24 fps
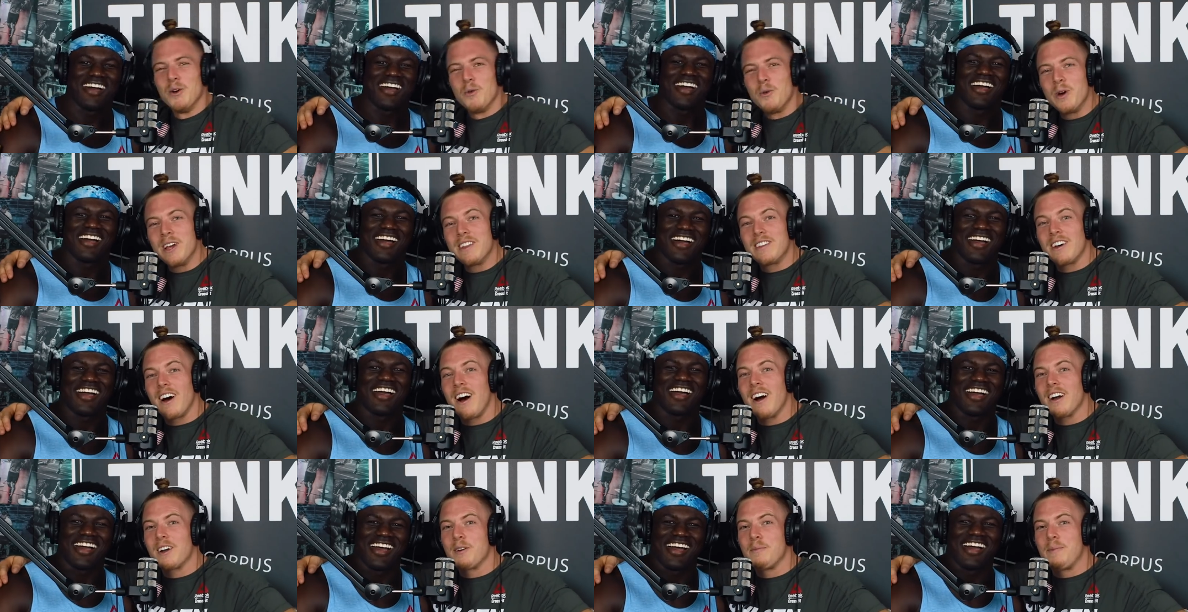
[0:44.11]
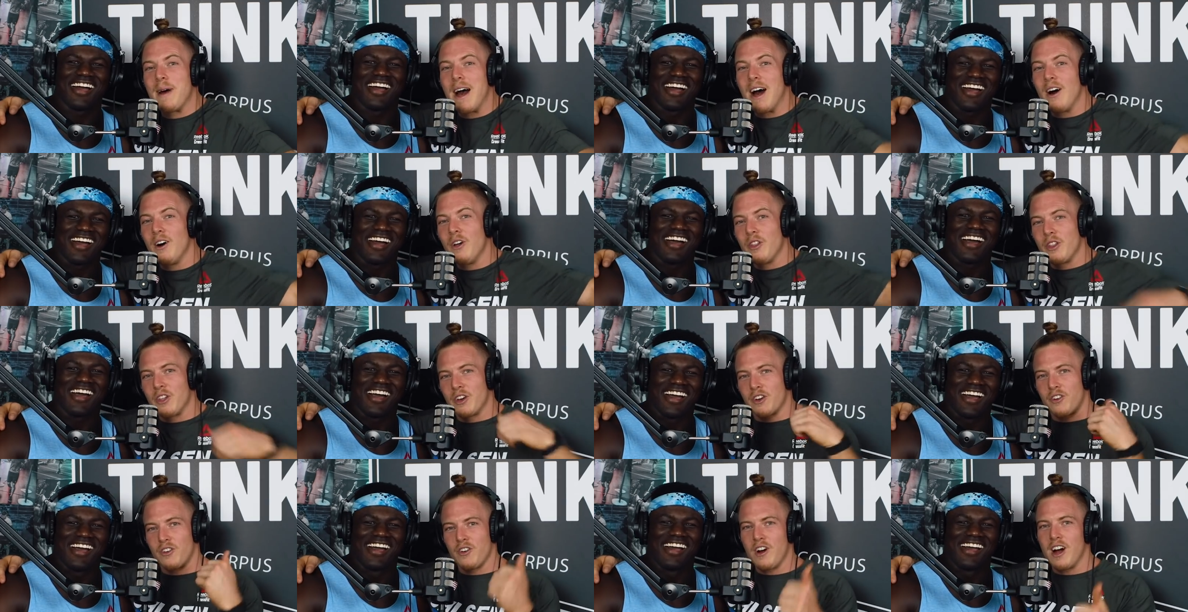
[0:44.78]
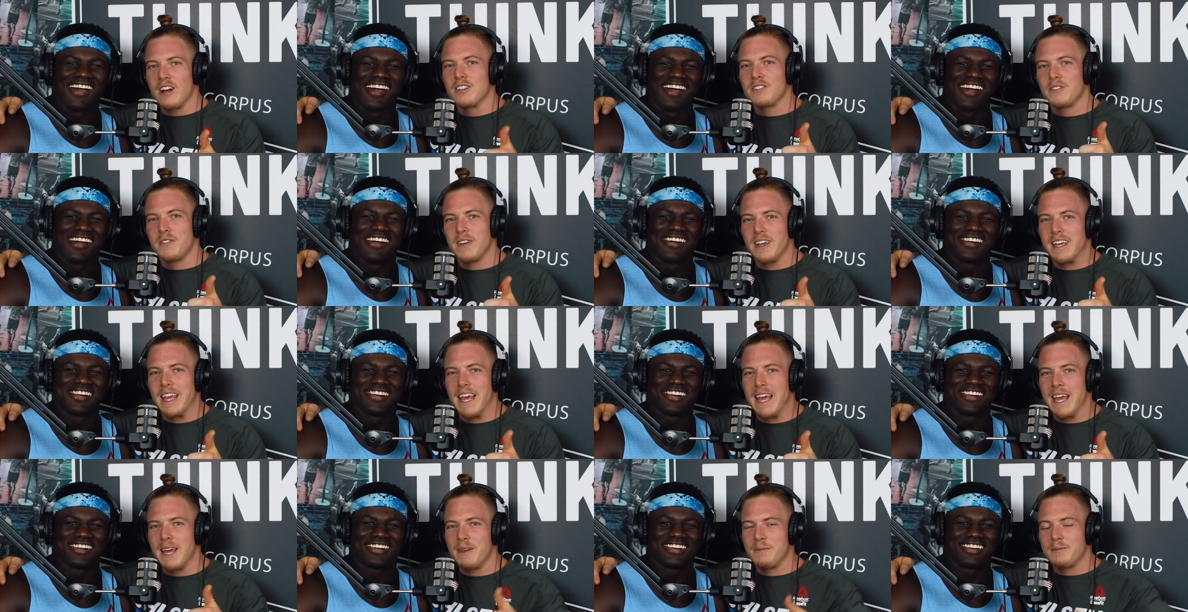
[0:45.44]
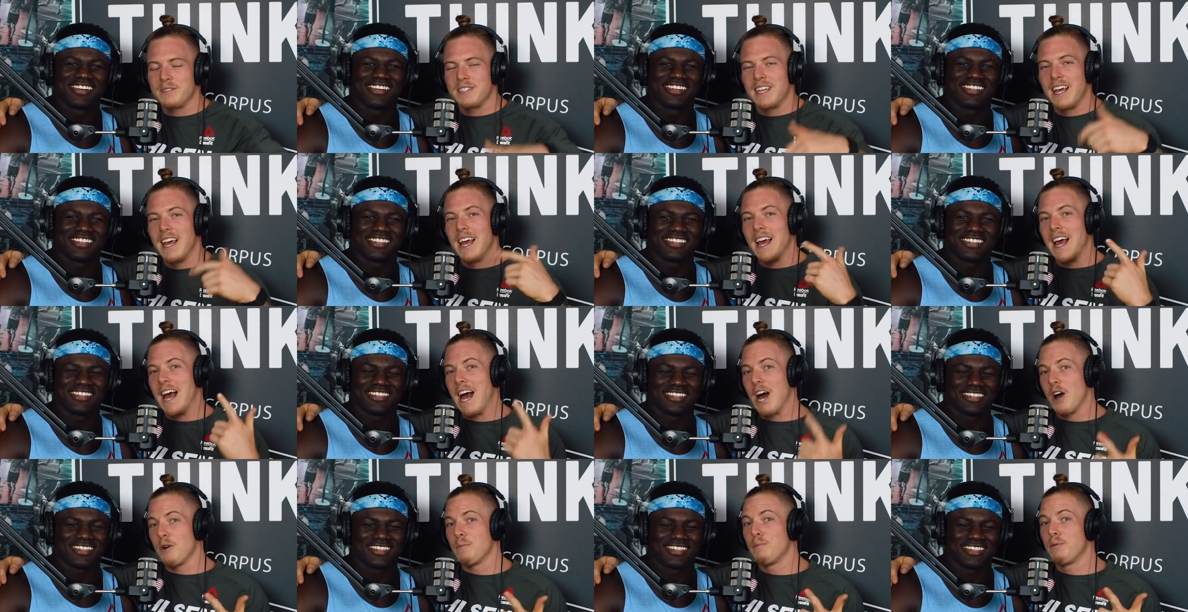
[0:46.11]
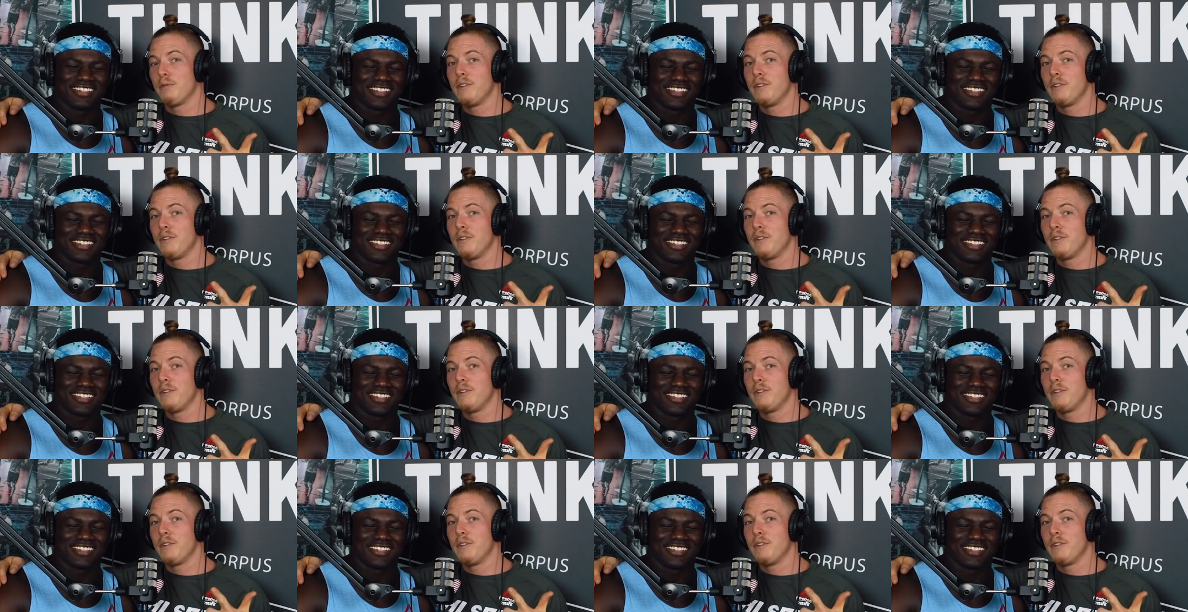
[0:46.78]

Speaker 1: We talk about the CrossFit Games, our